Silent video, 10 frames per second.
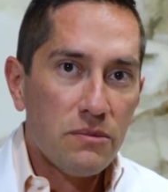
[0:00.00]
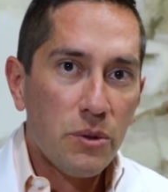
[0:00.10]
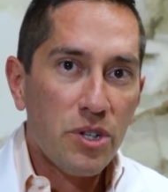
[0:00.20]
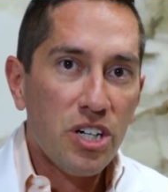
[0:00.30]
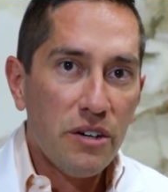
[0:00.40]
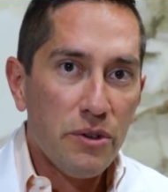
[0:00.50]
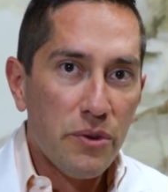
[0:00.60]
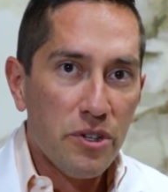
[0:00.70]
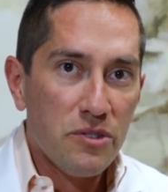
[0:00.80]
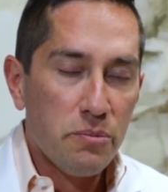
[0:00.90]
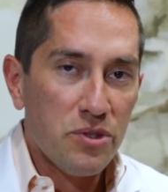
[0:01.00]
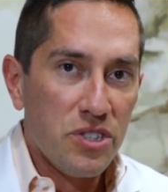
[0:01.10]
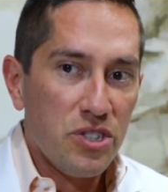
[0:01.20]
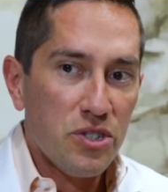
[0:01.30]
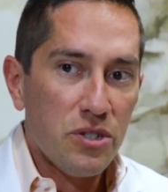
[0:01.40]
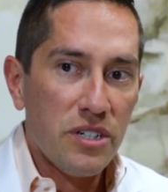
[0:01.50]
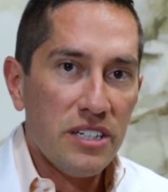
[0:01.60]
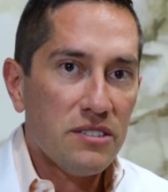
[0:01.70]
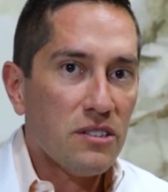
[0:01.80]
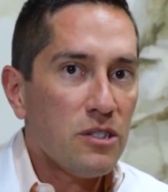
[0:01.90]
The recovery for this procedure
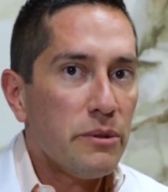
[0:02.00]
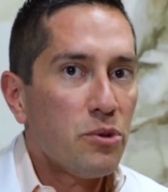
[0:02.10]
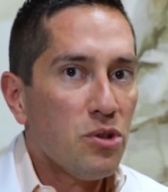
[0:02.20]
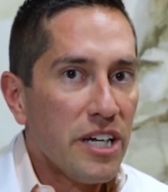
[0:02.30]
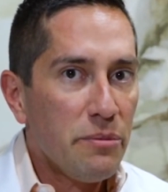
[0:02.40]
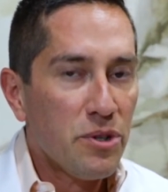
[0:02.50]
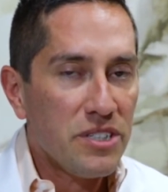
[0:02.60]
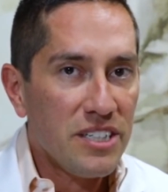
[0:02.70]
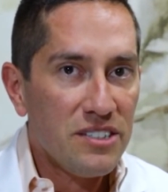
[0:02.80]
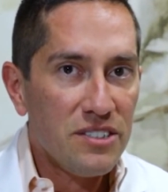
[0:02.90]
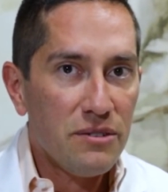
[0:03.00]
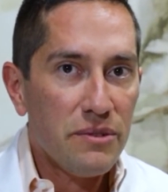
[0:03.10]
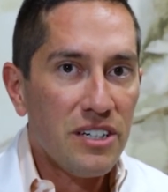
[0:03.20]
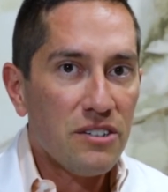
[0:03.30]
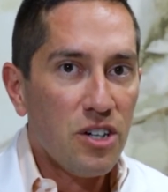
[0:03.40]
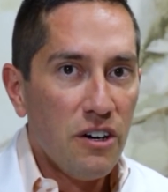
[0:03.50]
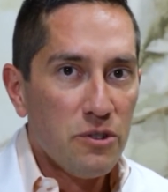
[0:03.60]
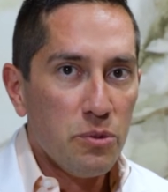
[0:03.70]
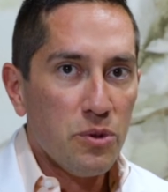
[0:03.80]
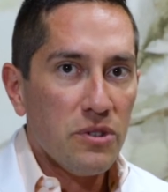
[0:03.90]
is a little bit more labor intensive and
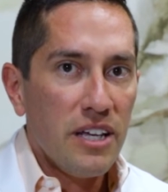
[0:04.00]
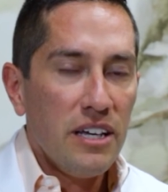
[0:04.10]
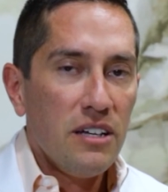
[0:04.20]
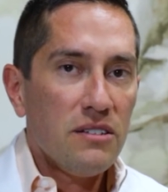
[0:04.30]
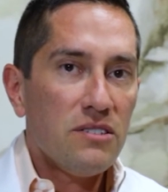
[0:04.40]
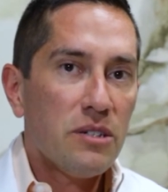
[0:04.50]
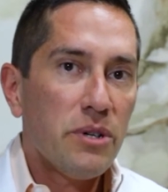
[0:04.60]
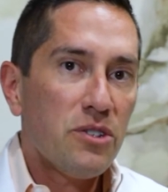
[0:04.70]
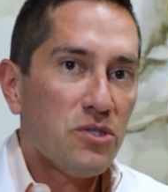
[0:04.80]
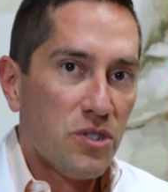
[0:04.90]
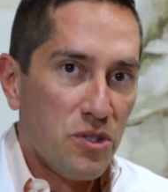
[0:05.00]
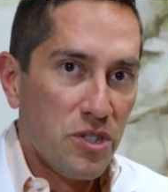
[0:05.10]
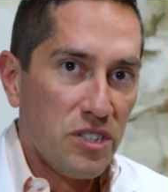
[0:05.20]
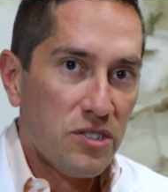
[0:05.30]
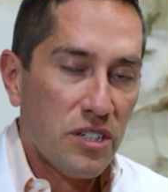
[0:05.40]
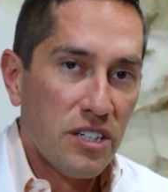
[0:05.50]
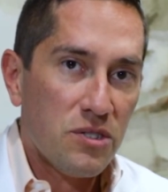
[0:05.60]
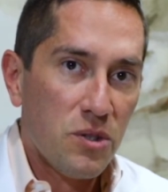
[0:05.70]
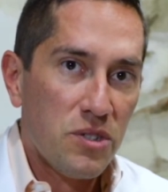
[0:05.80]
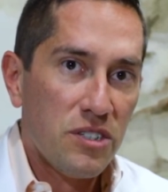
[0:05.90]
uncomfortable than some other surgeries
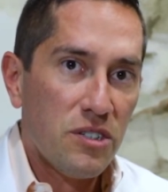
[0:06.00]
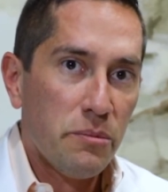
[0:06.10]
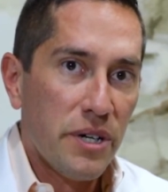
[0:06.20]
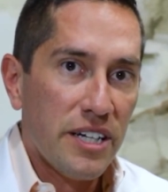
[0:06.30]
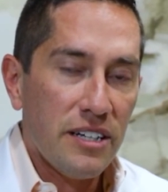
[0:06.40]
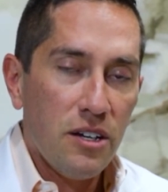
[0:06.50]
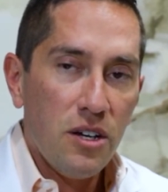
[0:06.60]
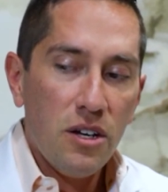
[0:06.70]
associated to the butt.